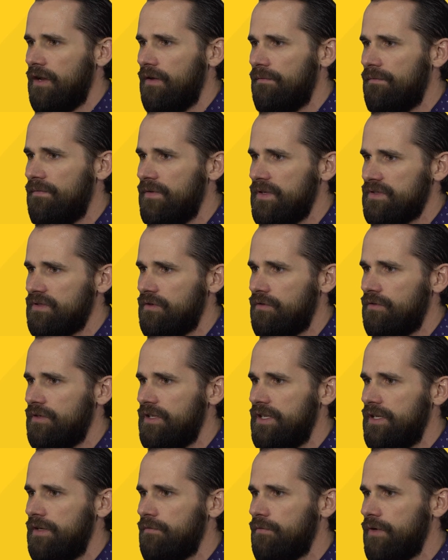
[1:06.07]
of
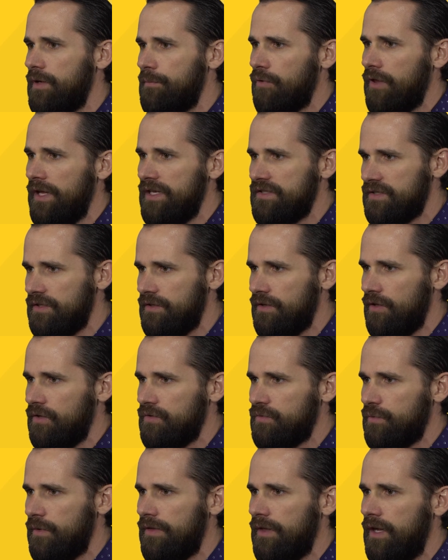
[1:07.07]
physically replacing
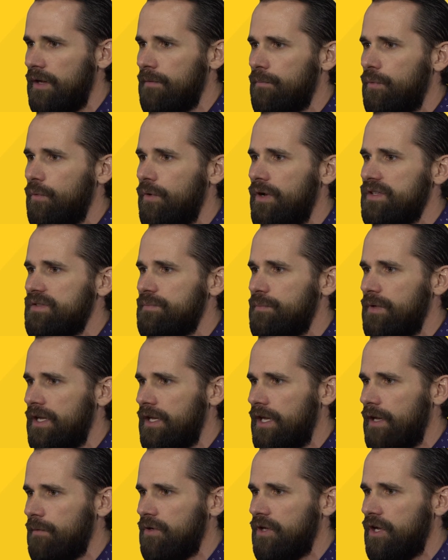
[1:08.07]
those with endpoints,
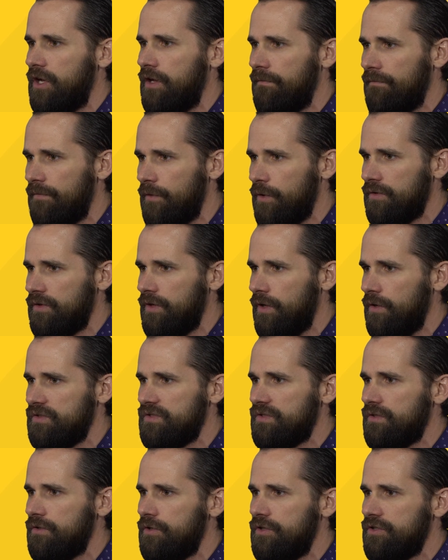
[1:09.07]
being able to convert
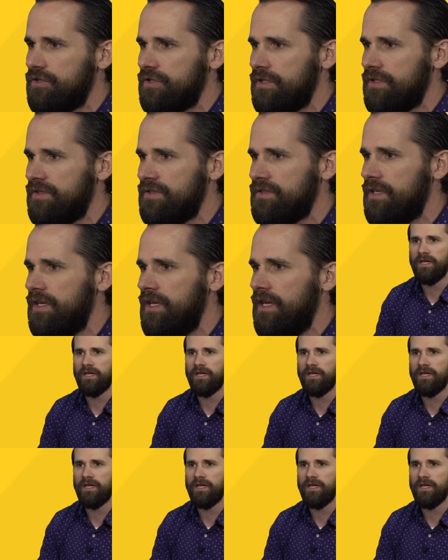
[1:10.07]
those solutions